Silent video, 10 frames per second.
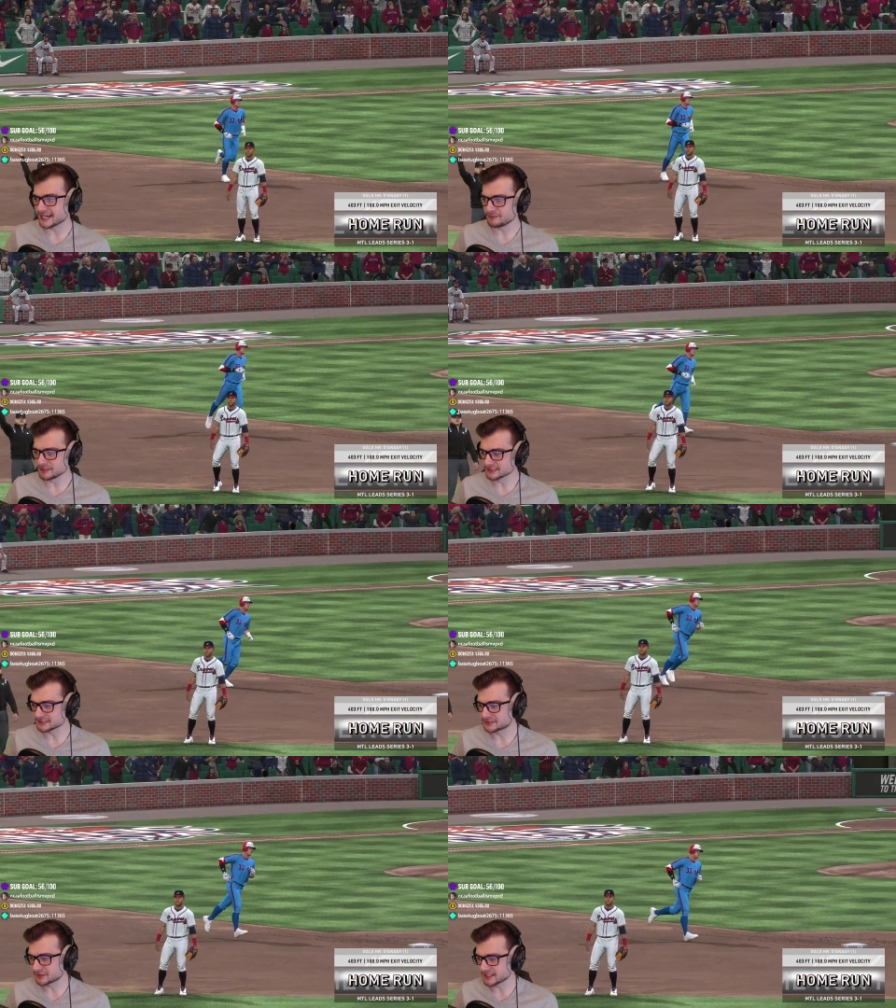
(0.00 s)
I wasn't
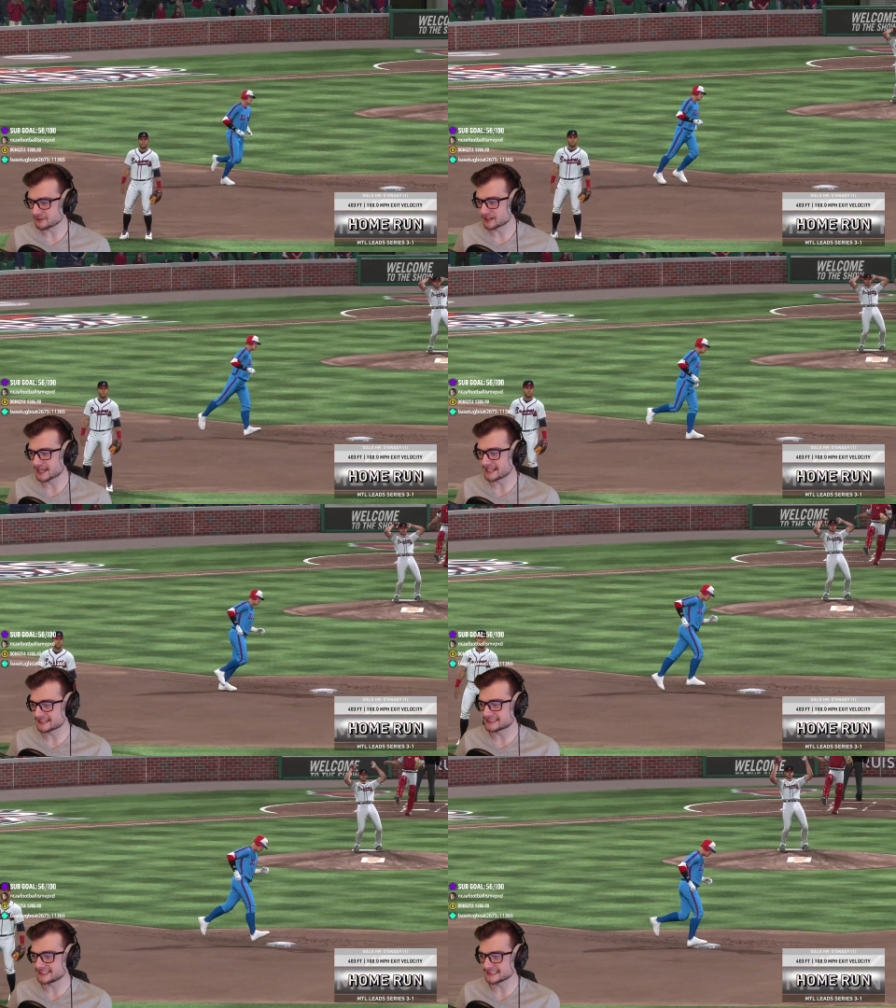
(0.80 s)
sure that one had
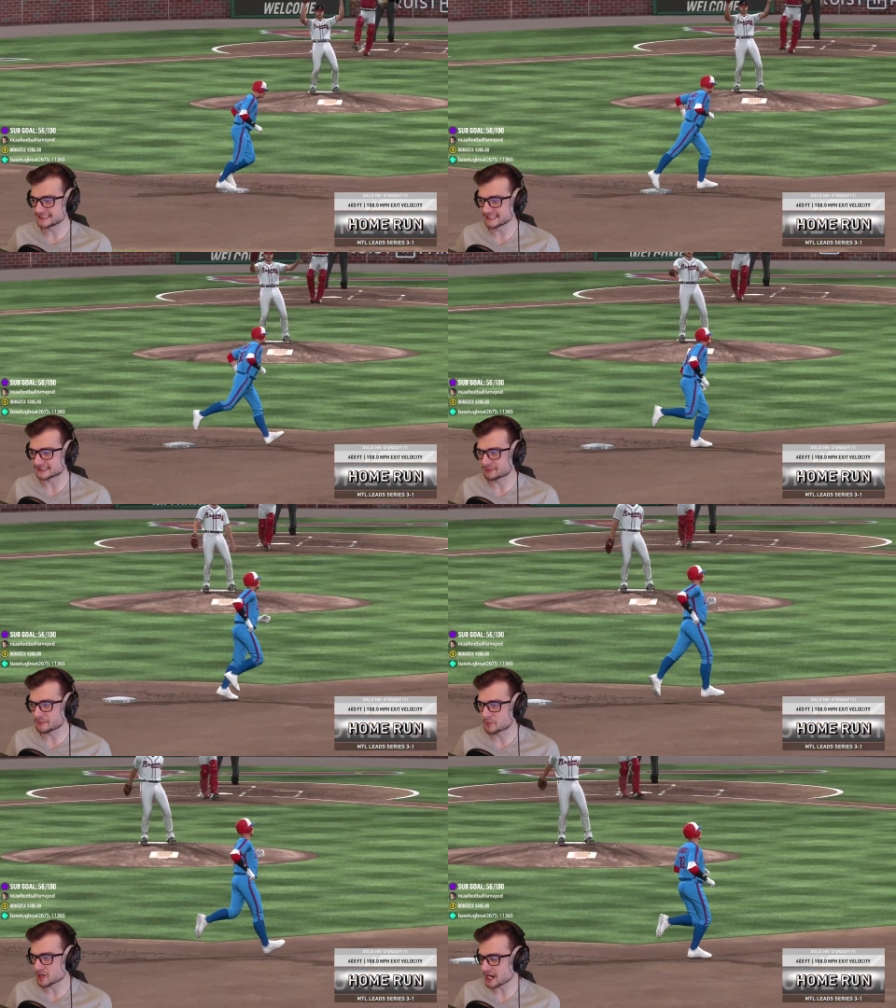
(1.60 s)
the distance,
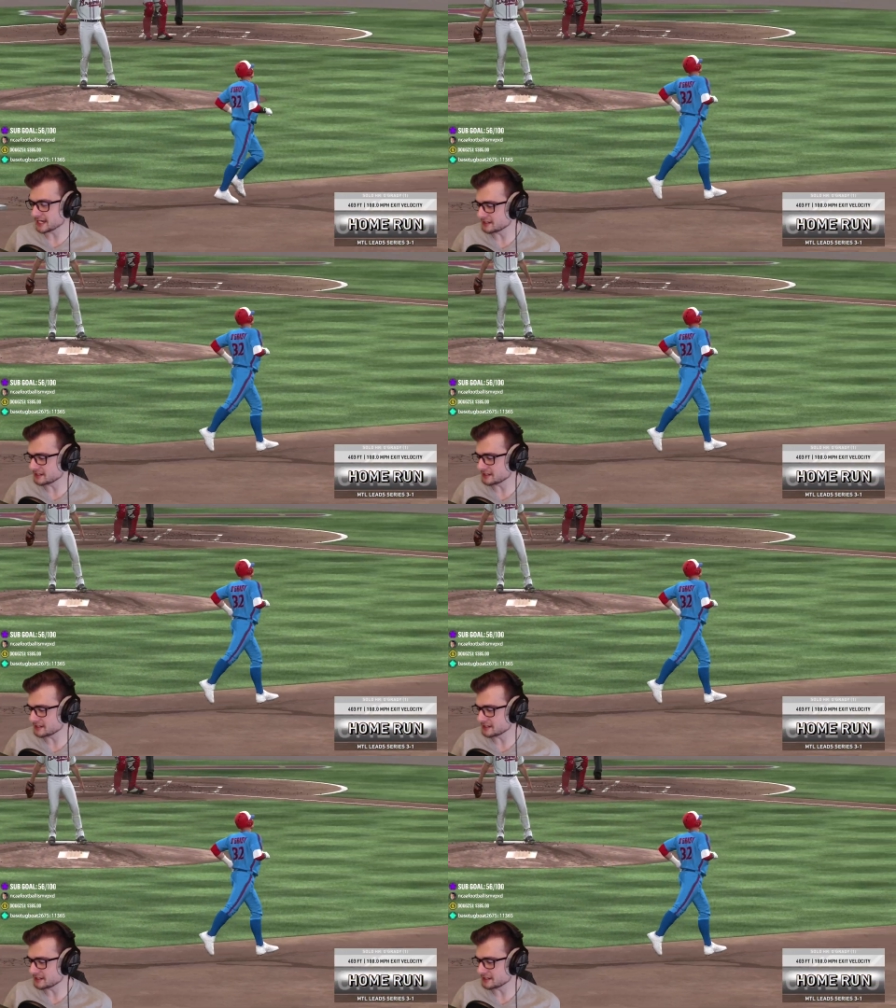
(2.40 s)
but Brian